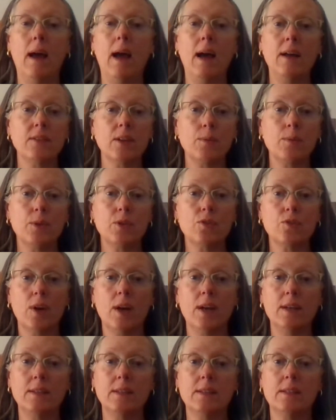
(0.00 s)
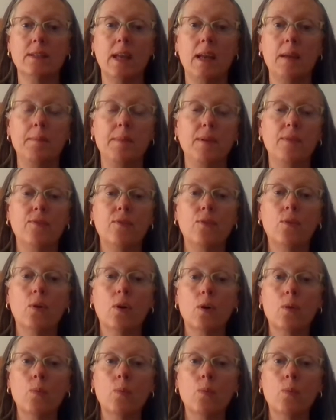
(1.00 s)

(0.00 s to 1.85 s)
as I was trying to say before,